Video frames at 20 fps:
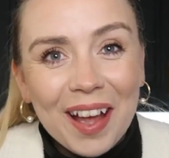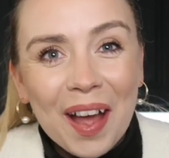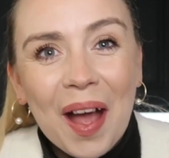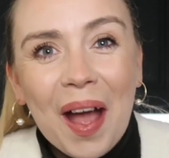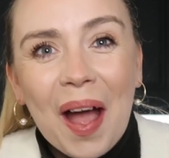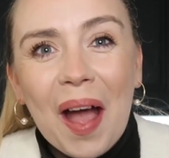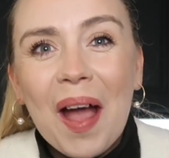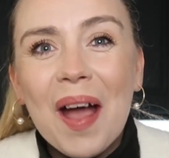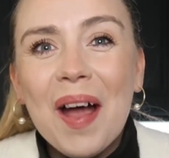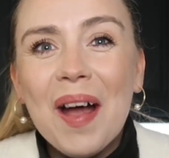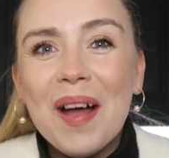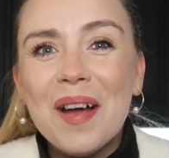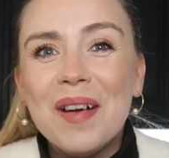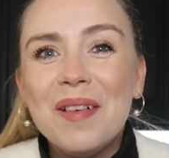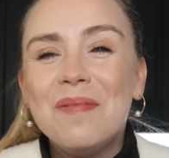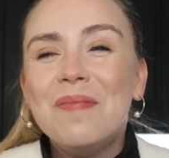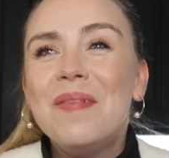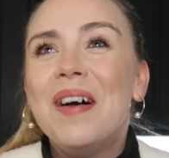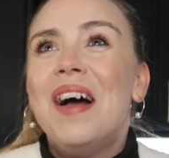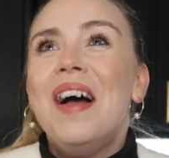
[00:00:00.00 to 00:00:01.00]

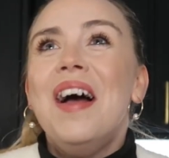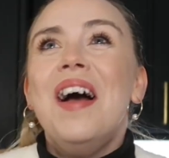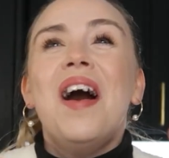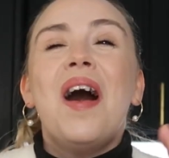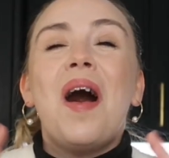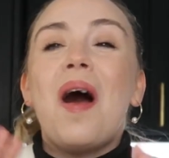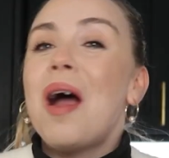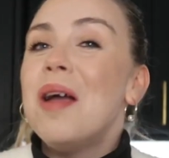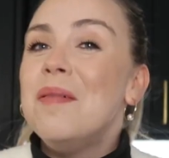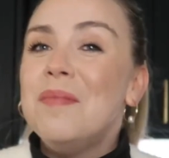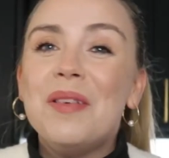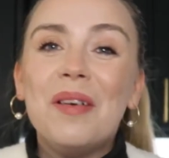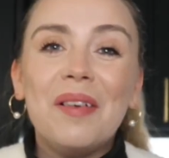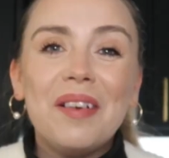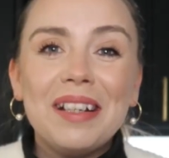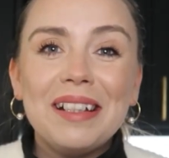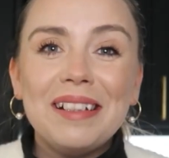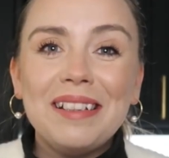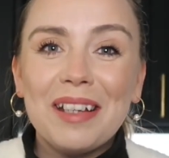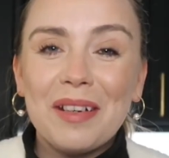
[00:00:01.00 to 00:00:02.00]
I'm not
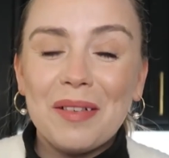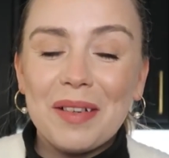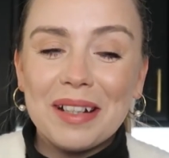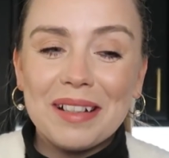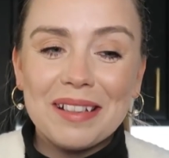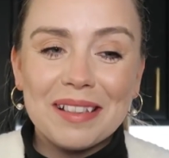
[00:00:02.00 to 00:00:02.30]
an interior